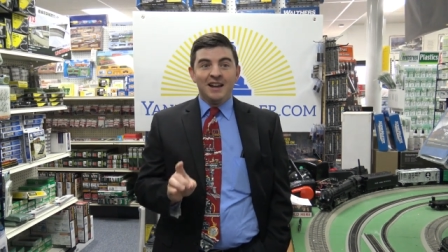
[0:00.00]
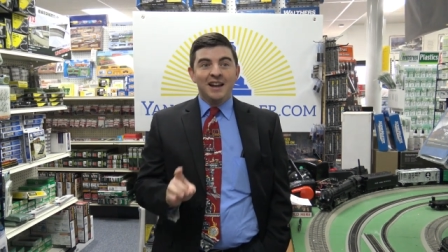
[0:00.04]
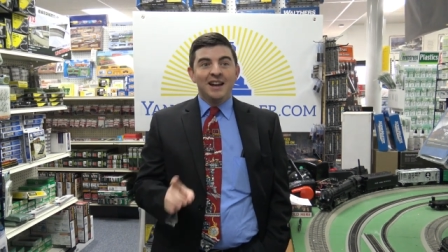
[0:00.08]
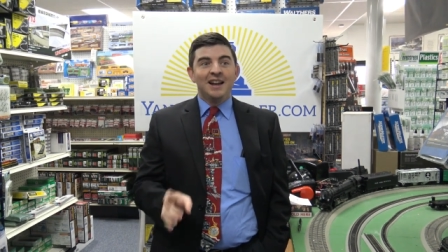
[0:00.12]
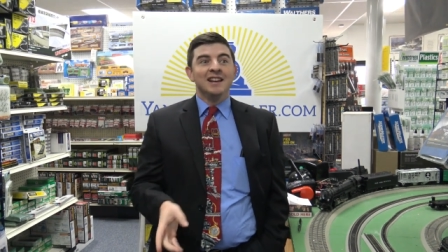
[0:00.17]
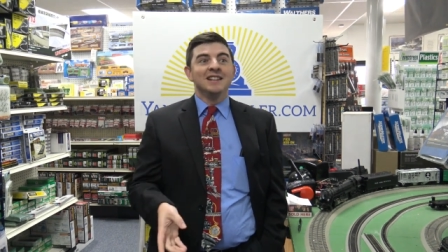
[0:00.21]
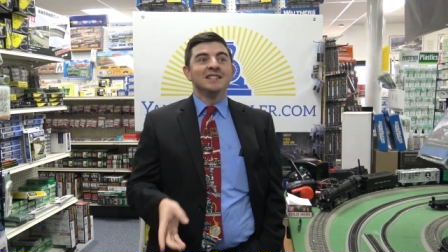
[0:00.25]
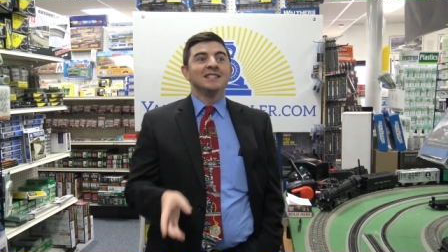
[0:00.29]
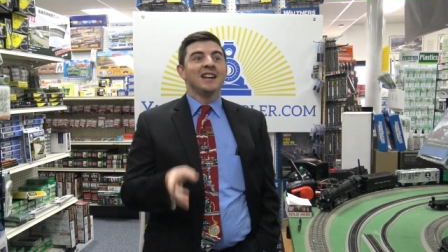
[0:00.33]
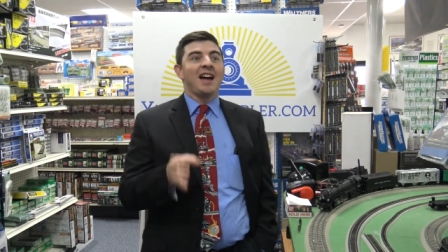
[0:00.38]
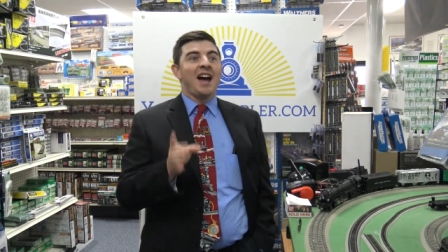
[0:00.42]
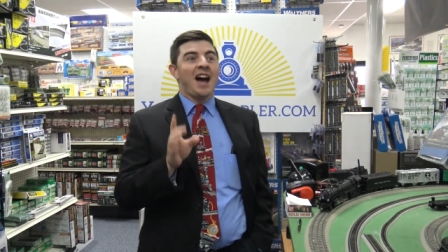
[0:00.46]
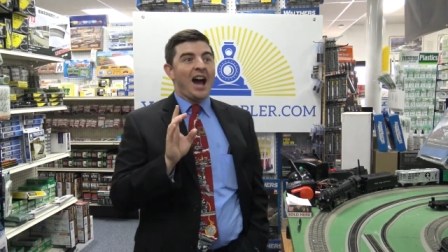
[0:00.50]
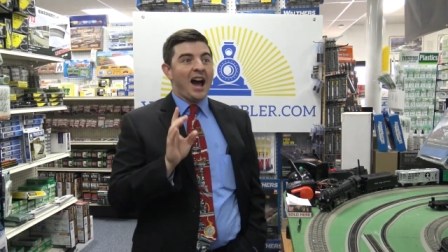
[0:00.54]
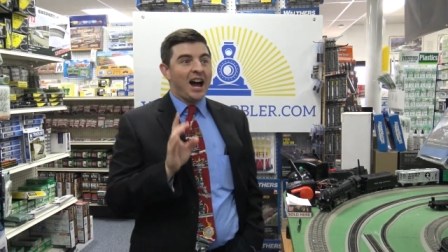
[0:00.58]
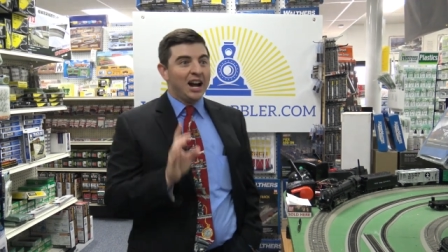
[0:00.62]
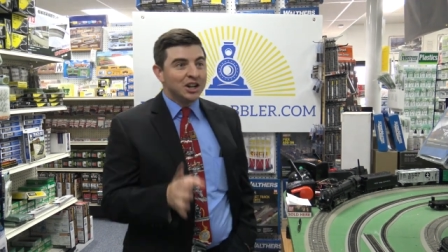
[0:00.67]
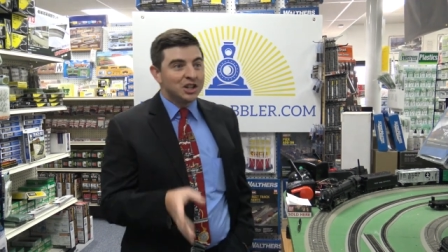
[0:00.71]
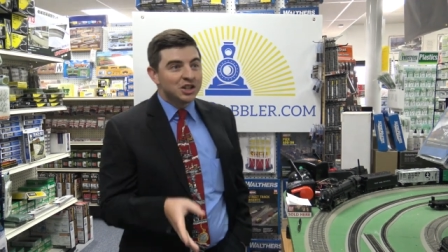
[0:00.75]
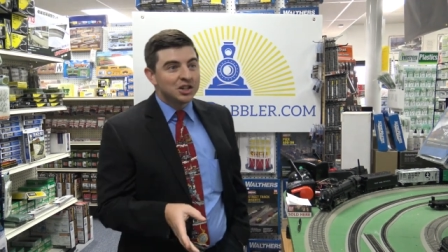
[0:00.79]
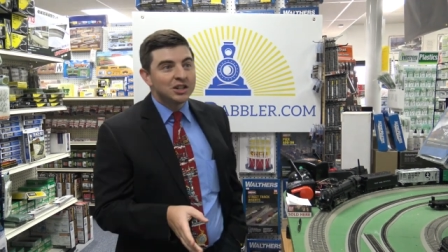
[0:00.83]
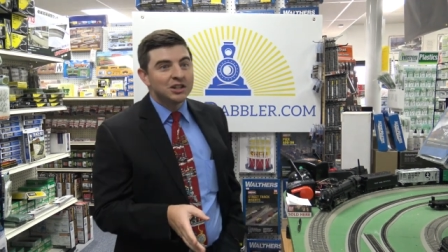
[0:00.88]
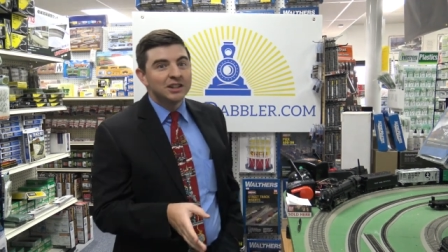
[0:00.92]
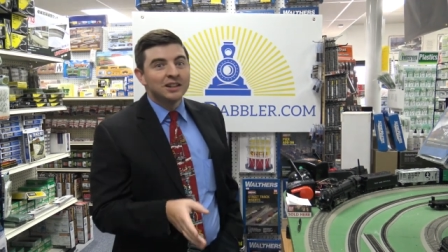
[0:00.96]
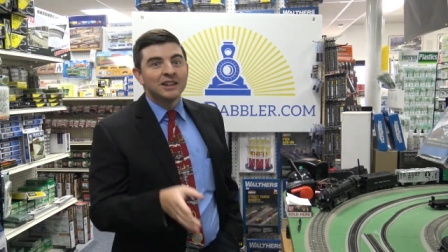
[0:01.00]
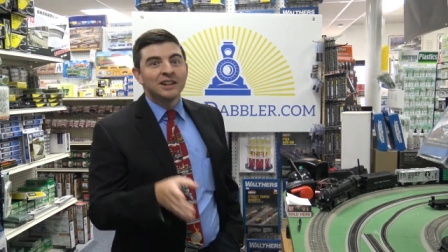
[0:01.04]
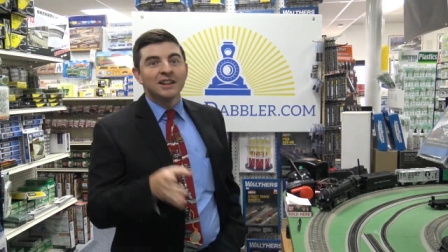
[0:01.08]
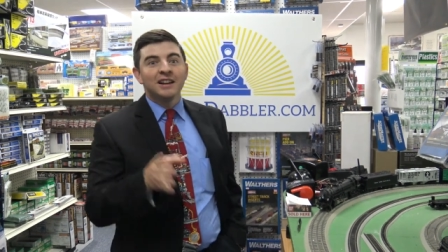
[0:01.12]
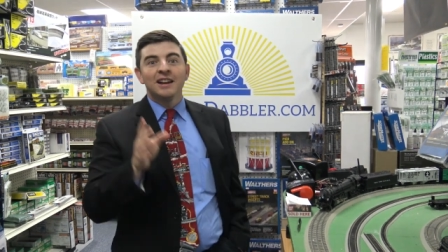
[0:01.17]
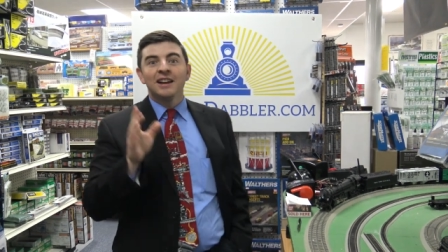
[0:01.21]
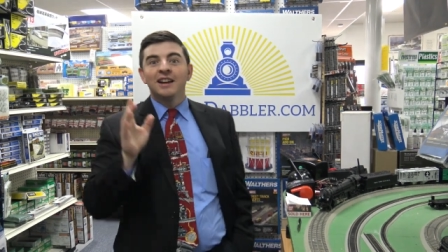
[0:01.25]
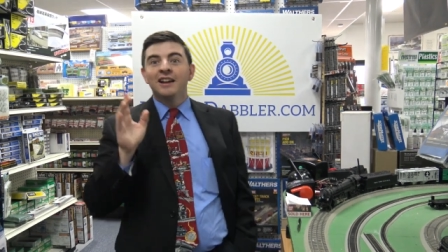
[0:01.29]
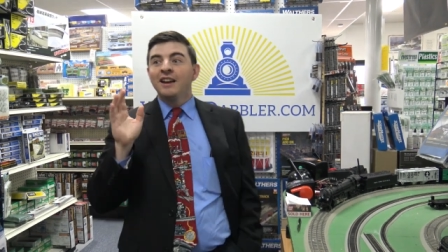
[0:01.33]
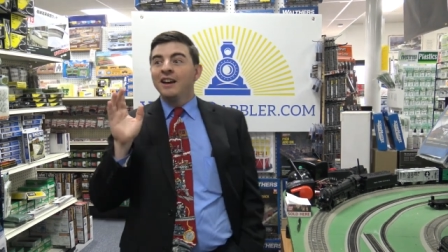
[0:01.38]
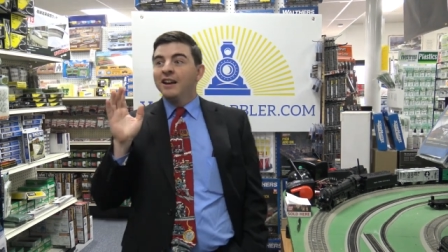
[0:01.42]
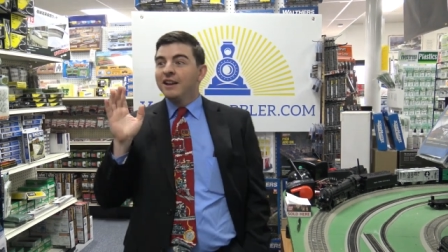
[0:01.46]
Is
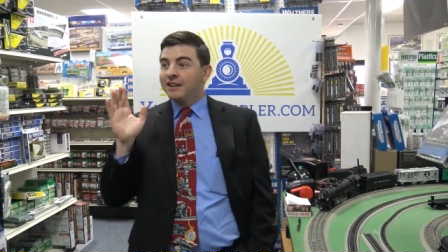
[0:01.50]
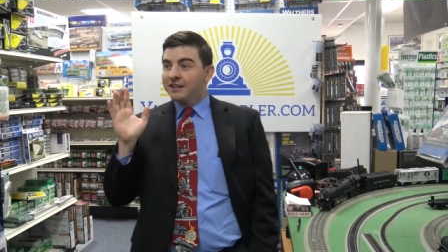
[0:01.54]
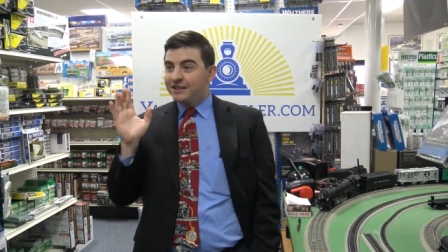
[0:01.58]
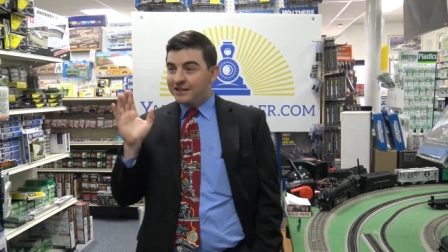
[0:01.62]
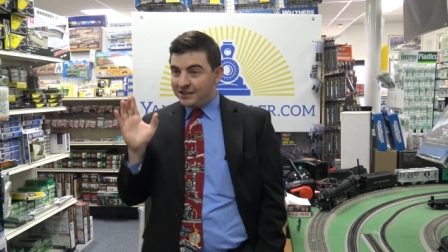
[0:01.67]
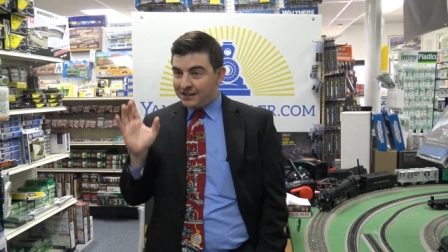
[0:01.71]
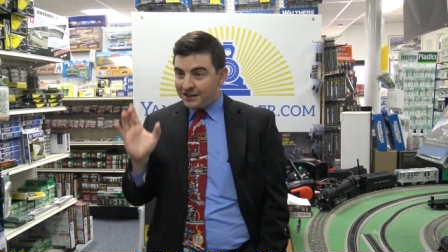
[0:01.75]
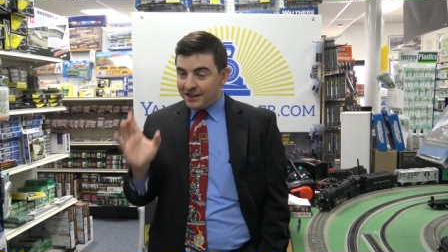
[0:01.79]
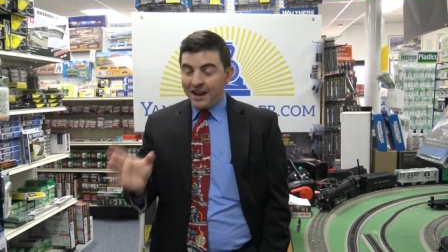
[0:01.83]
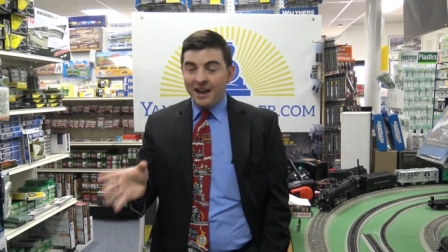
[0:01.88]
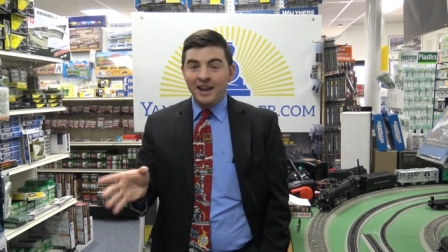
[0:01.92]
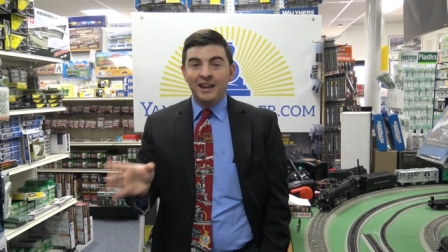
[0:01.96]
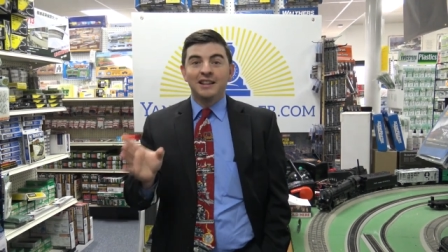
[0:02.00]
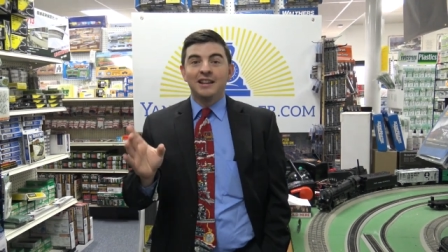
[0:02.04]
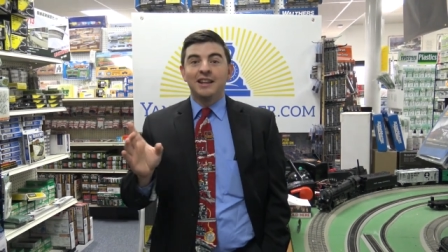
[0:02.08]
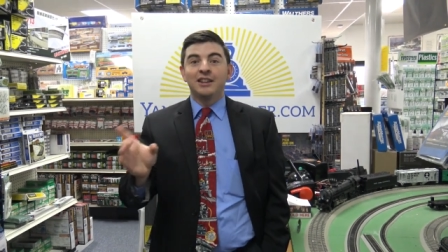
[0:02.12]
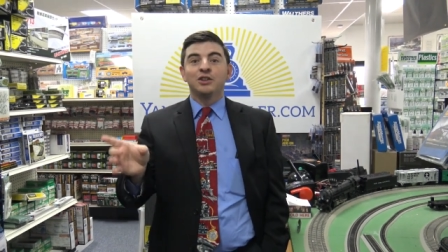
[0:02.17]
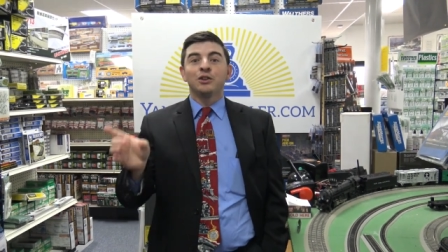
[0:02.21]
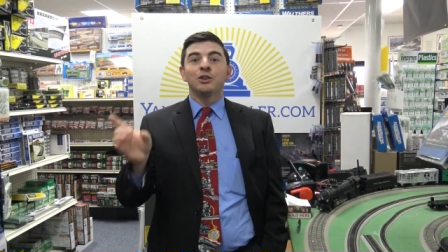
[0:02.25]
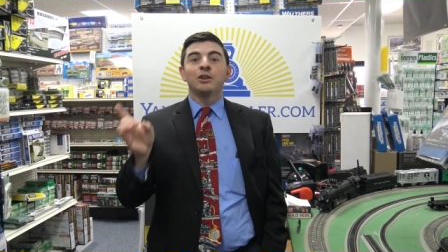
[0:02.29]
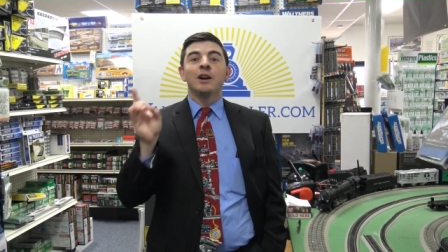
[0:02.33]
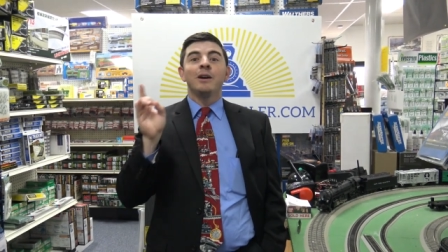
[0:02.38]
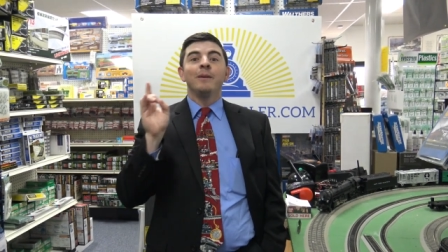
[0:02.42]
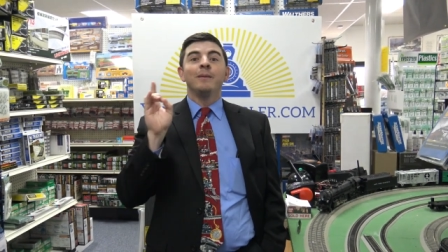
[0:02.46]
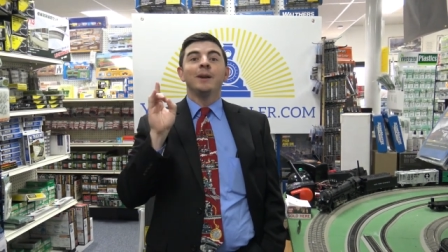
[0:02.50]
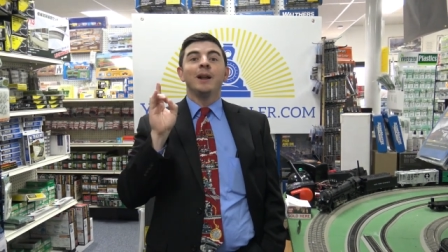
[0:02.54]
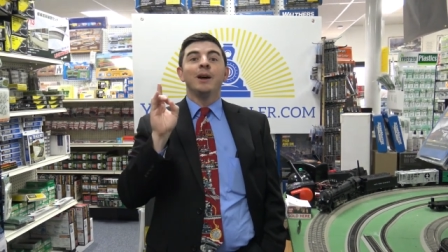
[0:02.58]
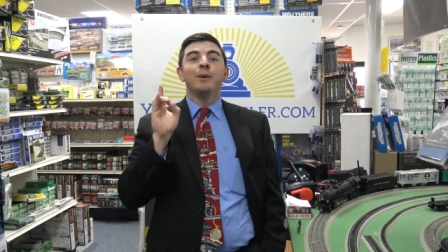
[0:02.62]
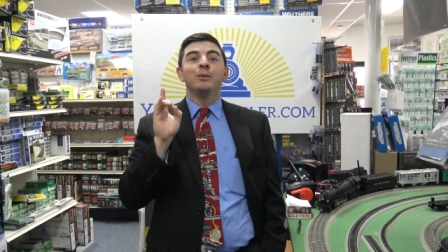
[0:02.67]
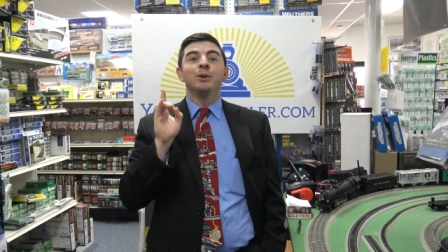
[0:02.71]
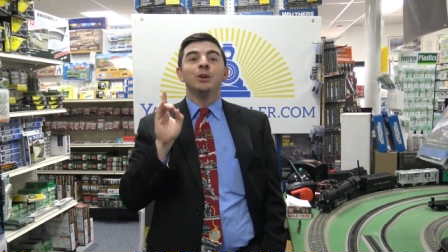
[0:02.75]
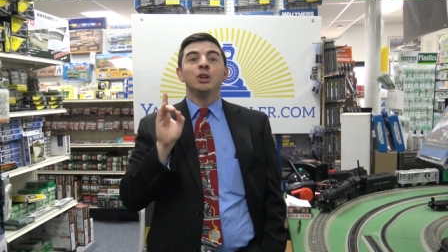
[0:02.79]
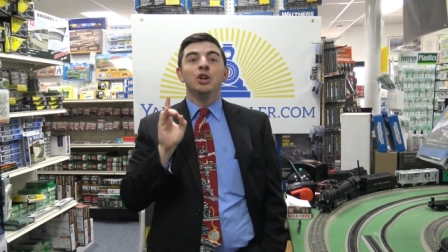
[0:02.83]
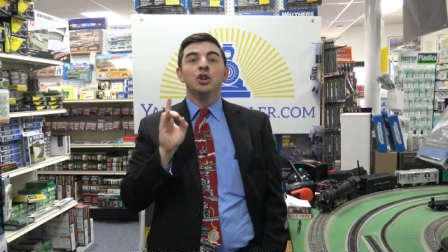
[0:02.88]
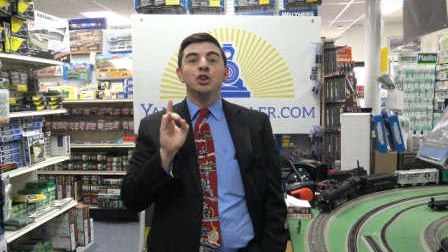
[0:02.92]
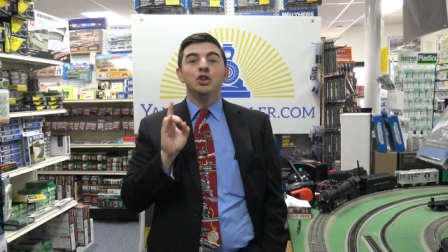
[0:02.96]
actually saying that they're coming out
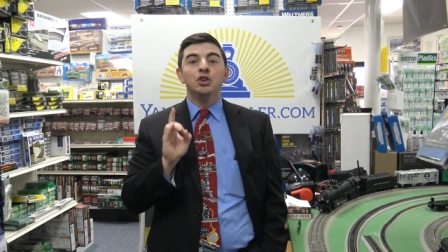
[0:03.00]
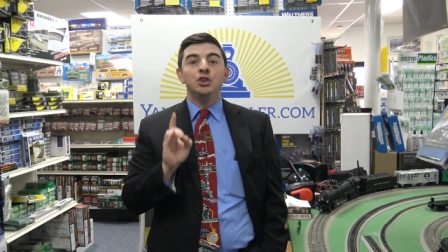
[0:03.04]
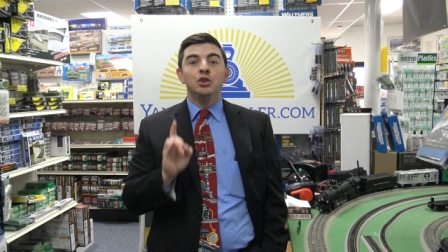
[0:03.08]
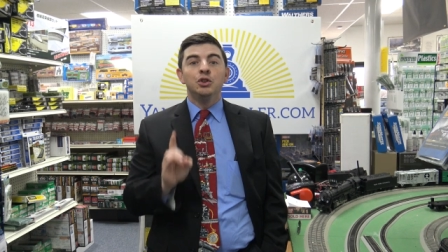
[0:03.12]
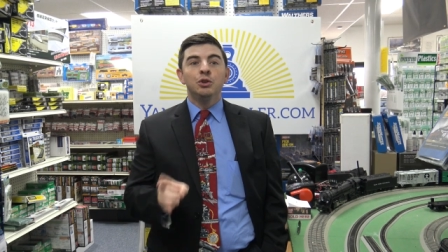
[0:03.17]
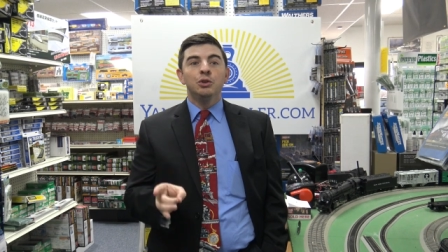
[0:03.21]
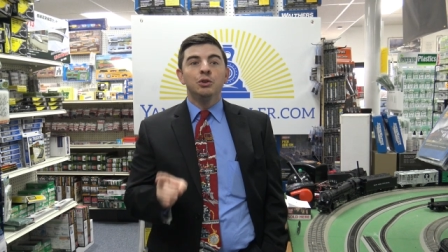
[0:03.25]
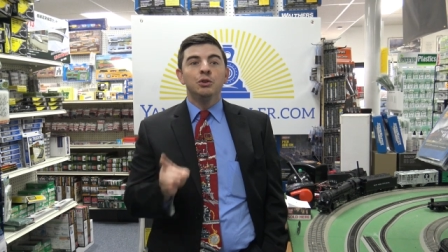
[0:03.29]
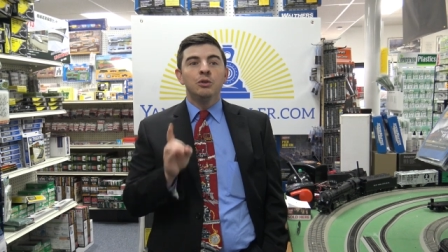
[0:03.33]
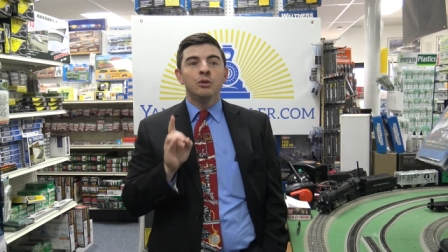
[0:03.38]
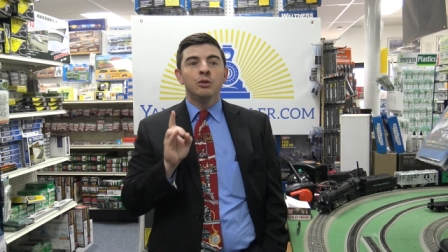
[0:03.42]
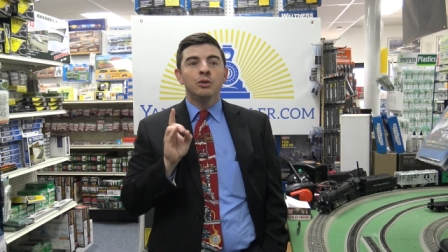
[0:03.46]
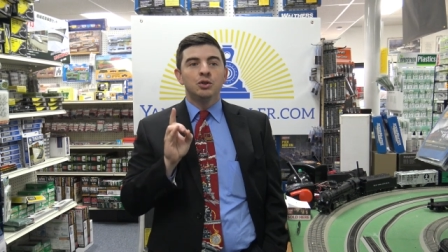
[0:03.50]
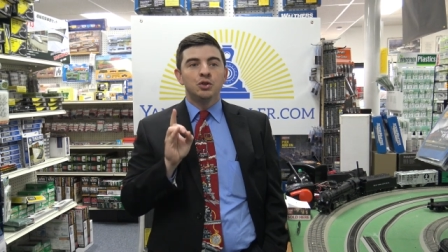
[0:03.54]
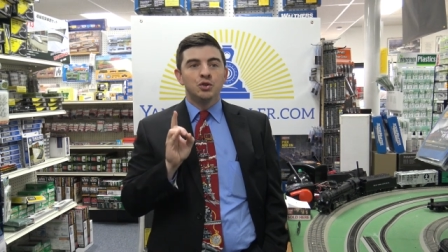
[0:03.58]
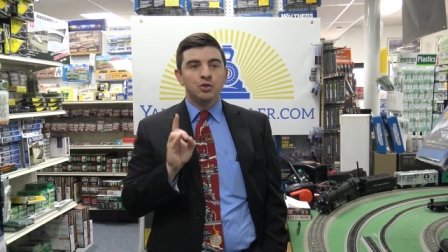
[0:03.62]
with a new